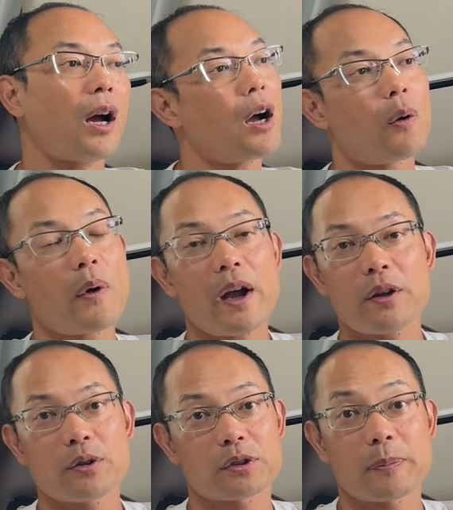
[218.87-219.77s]
How are
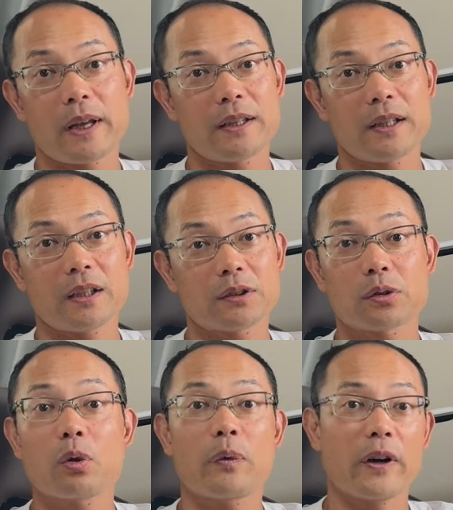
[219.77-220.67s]
you spending
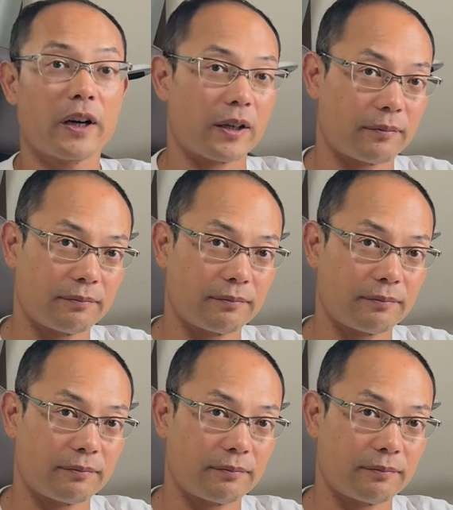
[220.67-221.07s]
so far?